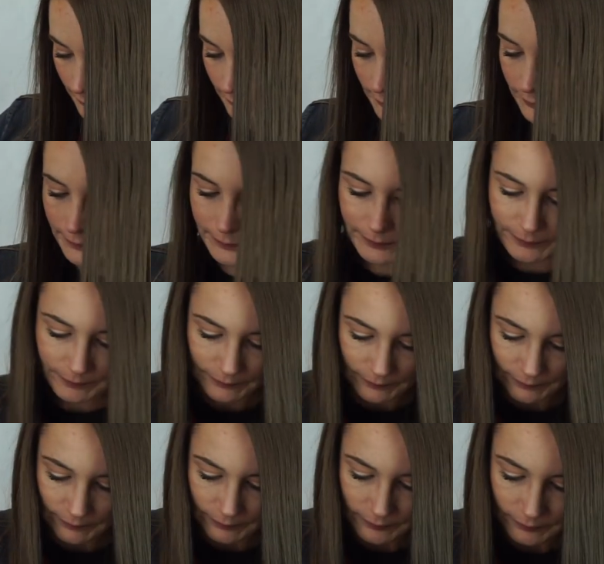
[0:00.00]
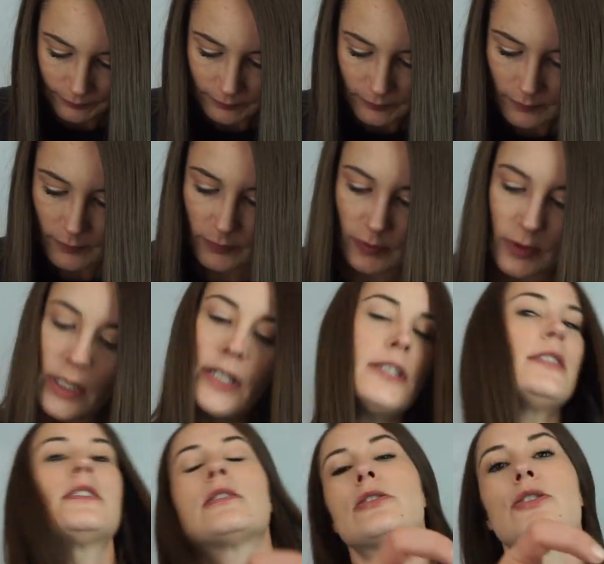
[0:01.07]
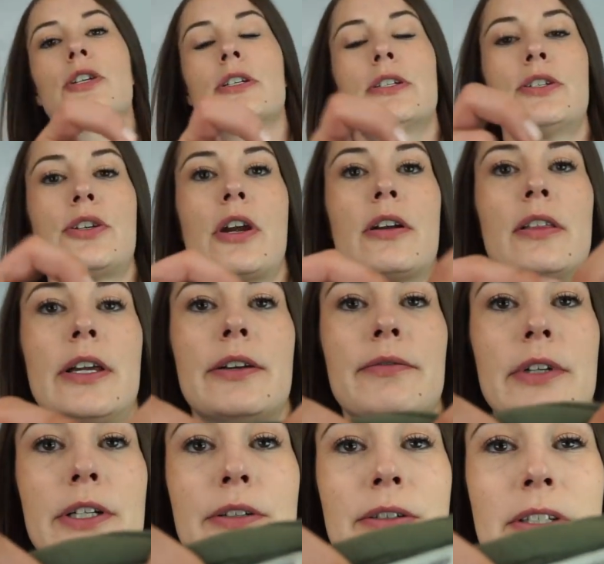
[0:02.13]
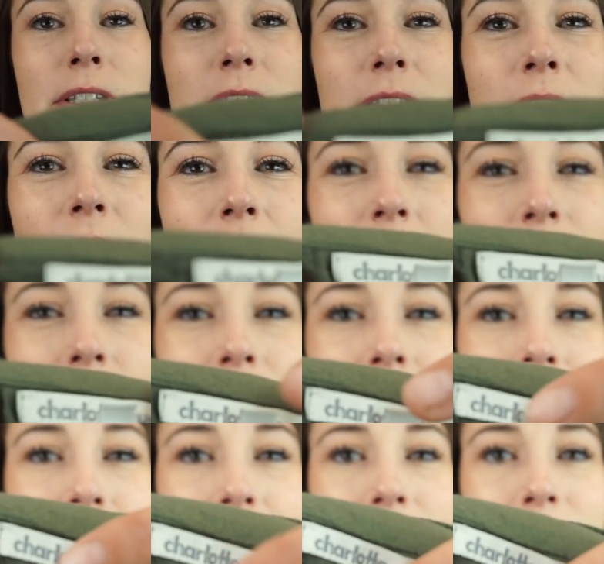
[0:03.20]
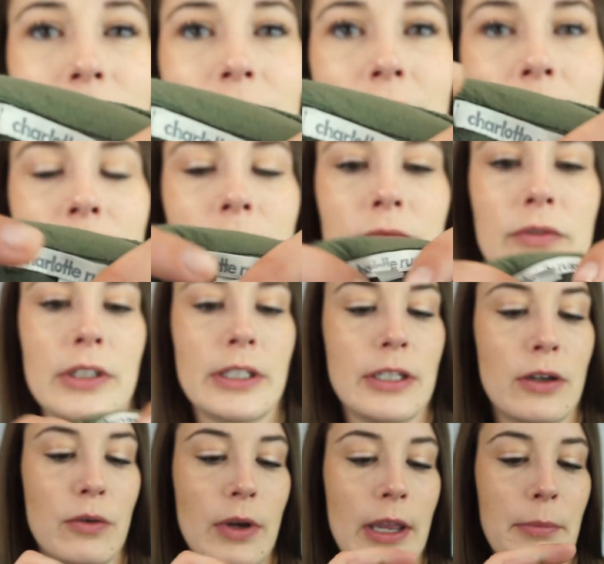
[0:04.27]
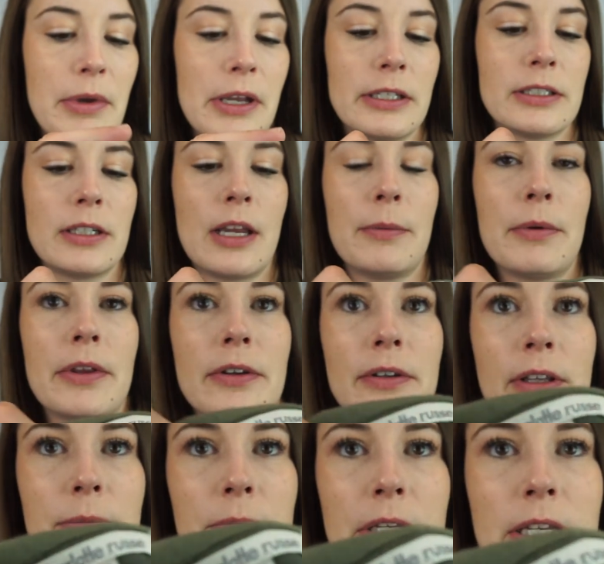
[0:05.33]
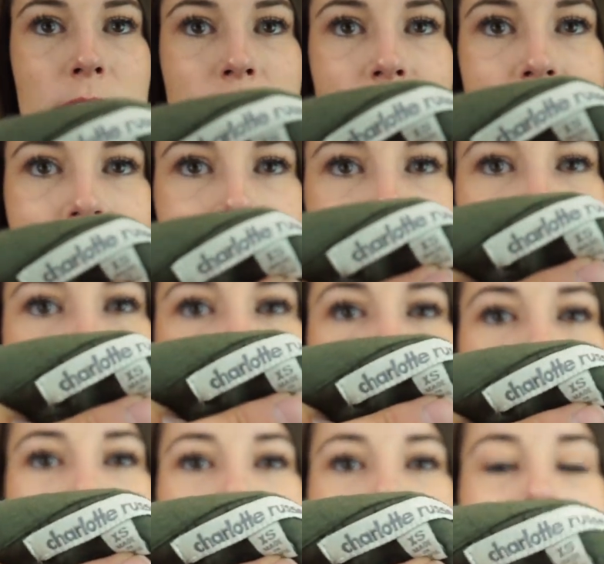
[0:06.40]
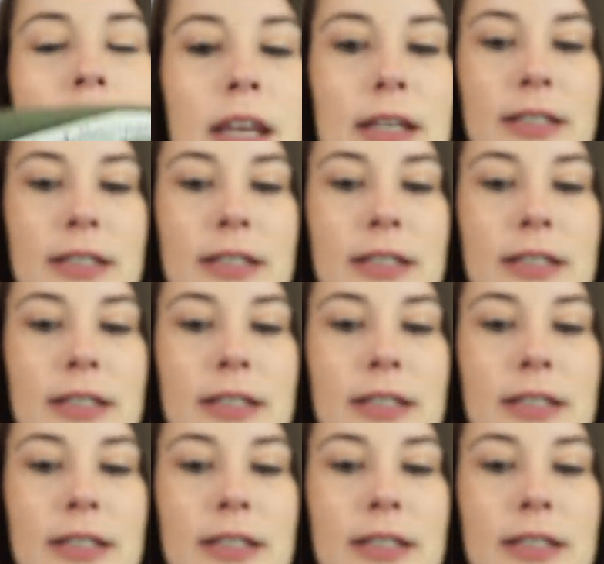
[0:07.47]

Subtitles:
This is just Charlotte Russe. I don't really know why I picked it up other than because it's cute. And